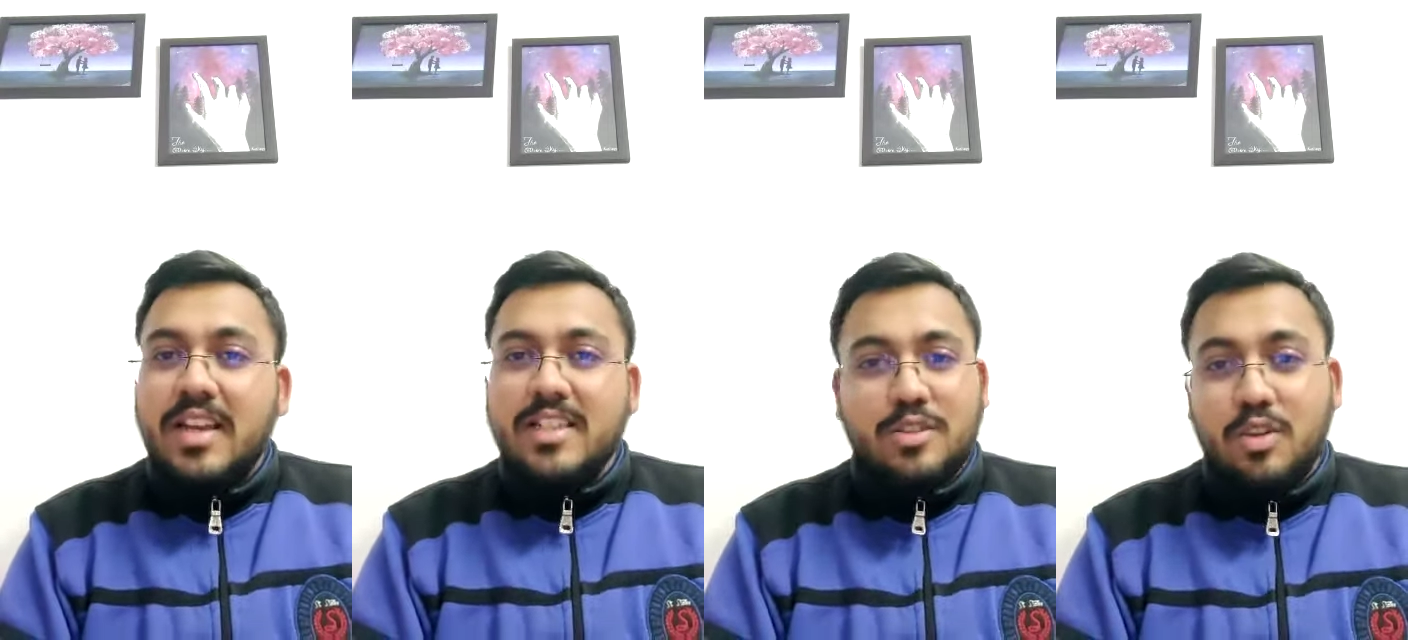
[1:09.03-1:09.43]

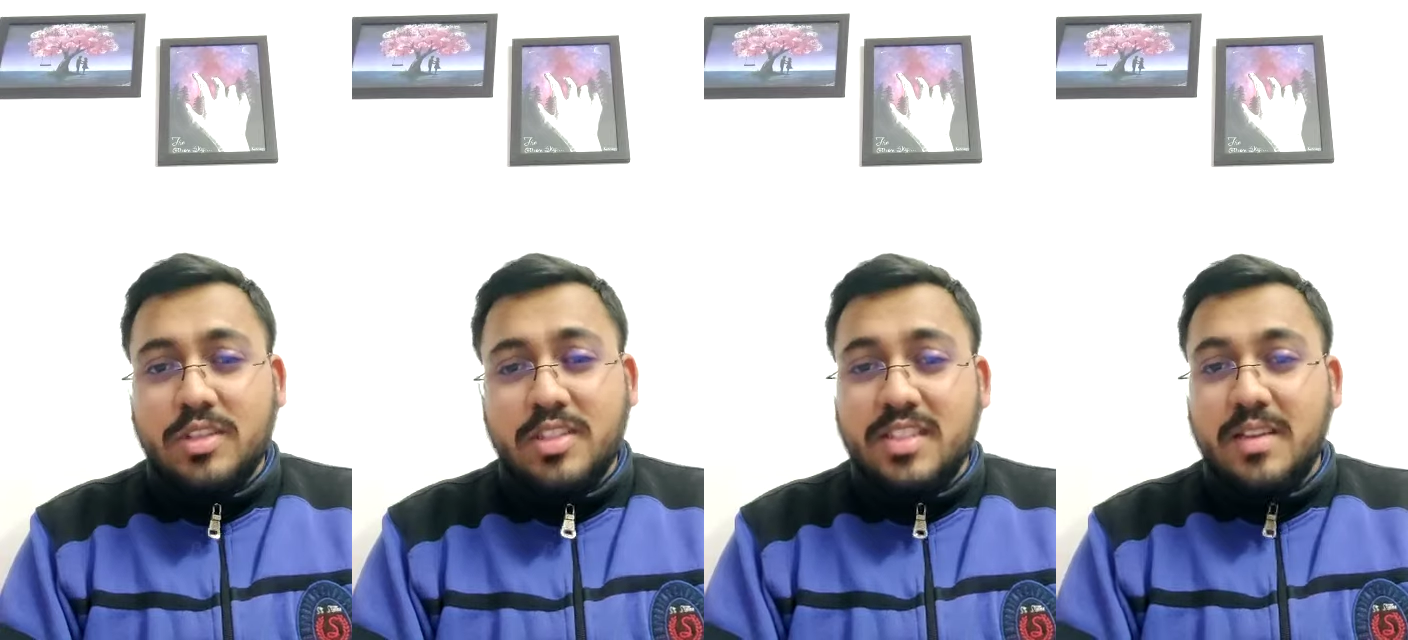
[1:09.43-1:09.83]
it's
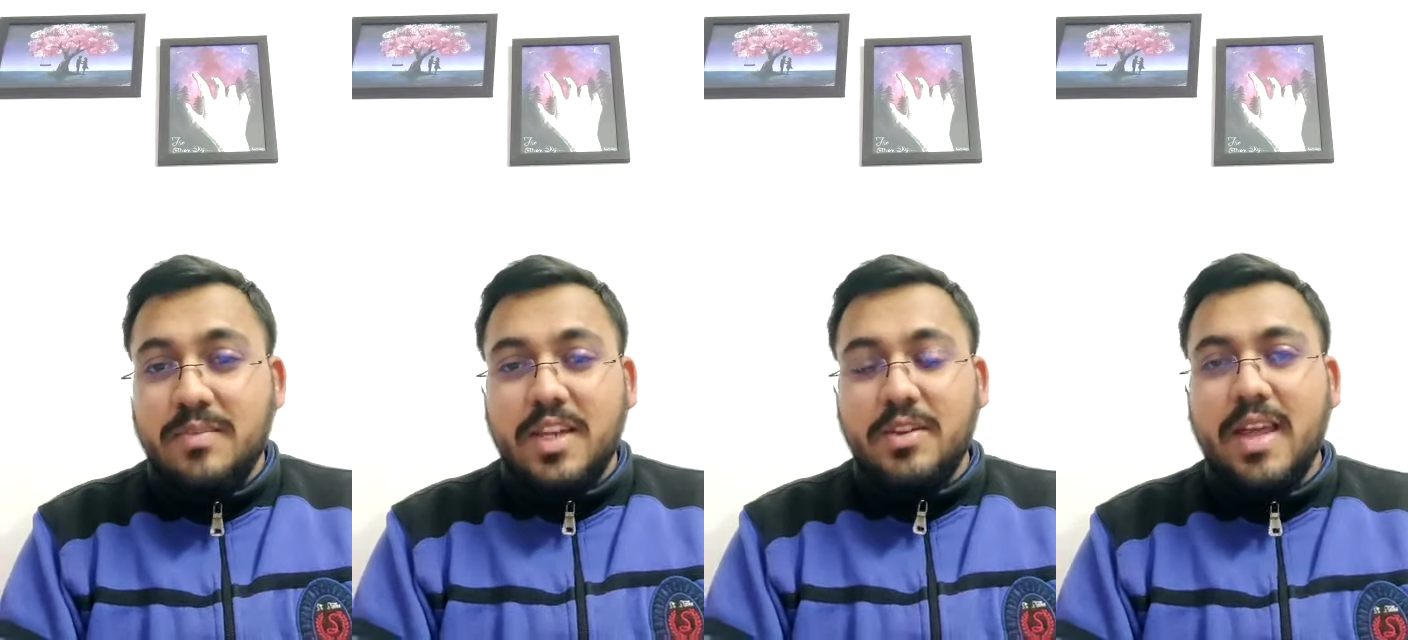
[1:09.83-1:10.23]
not the
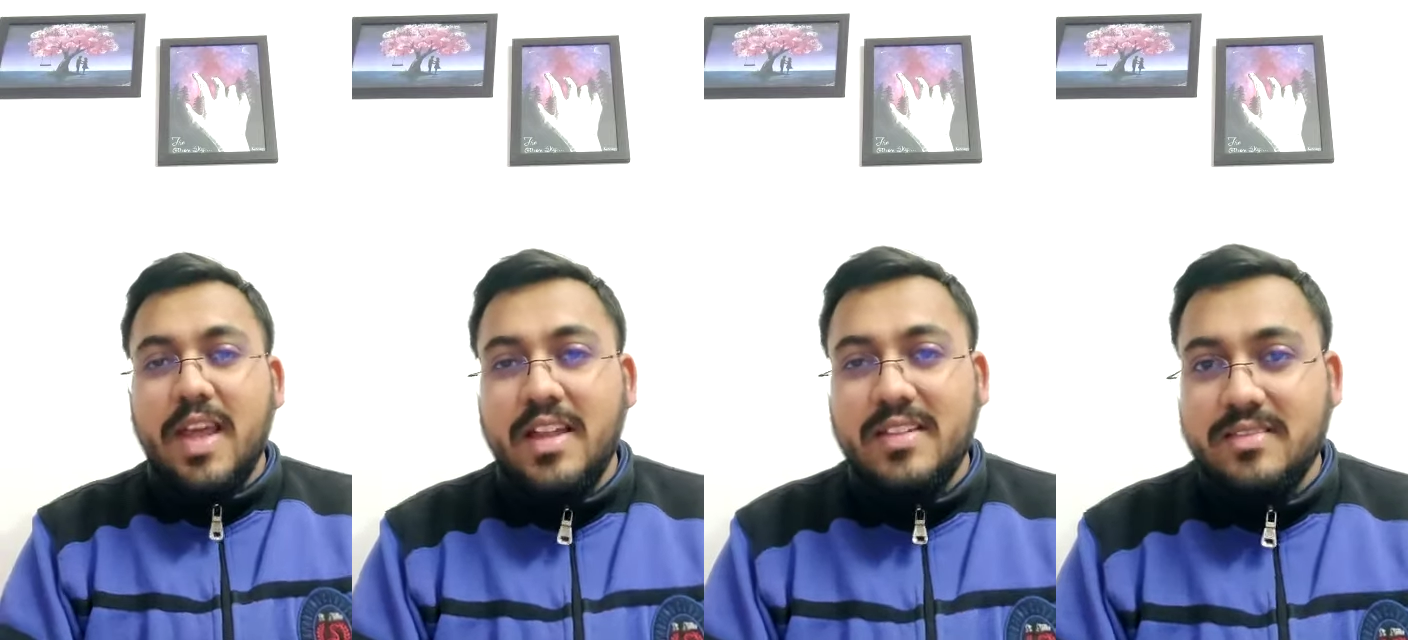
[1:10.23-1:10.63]
same that you
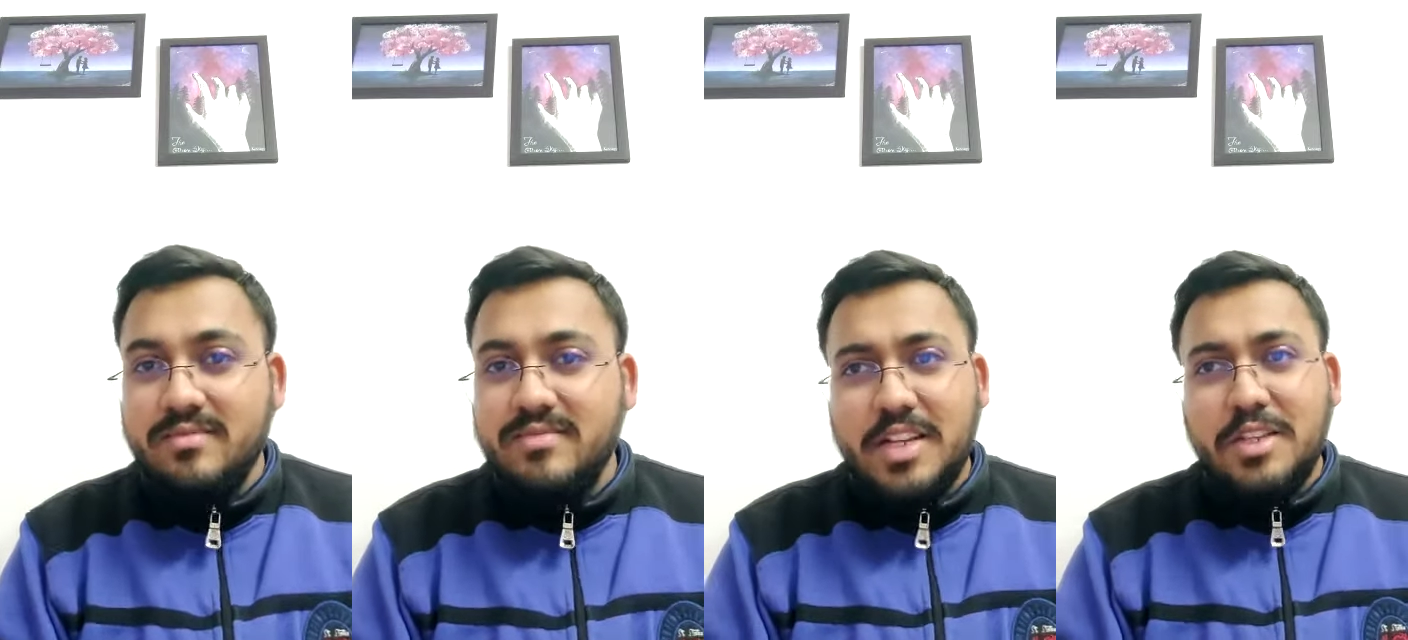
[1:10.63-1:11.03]

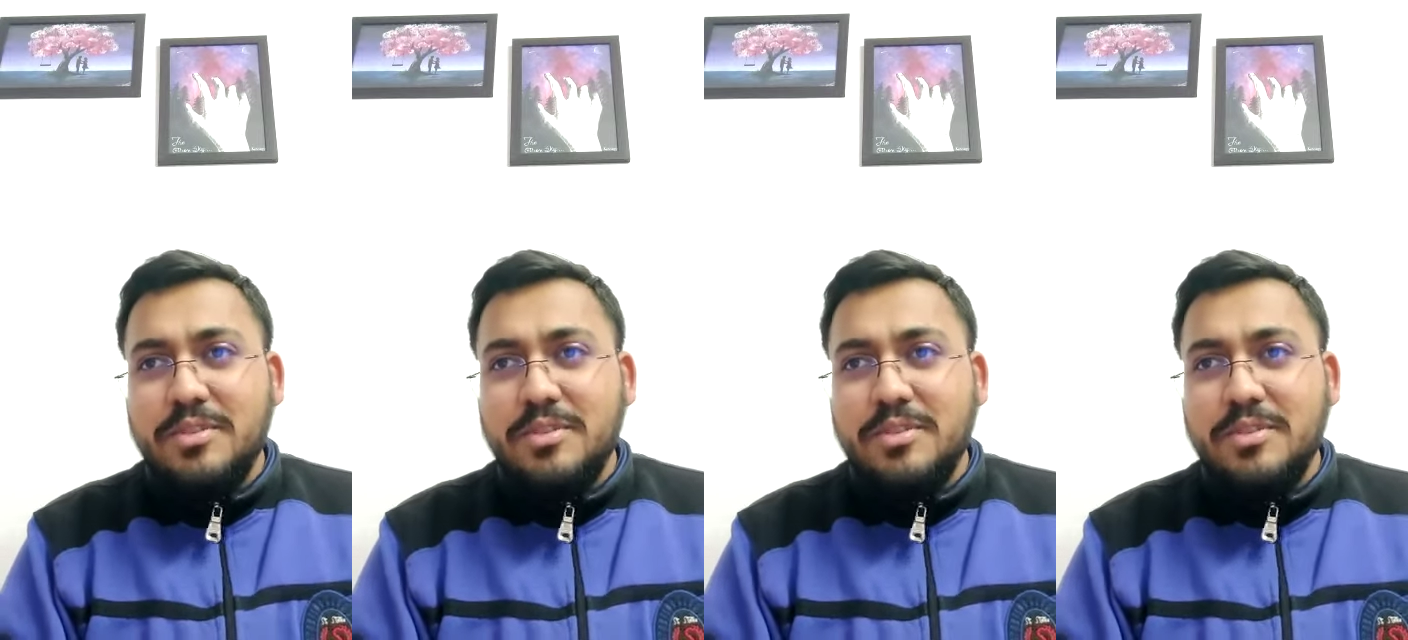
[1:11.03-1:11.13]
can,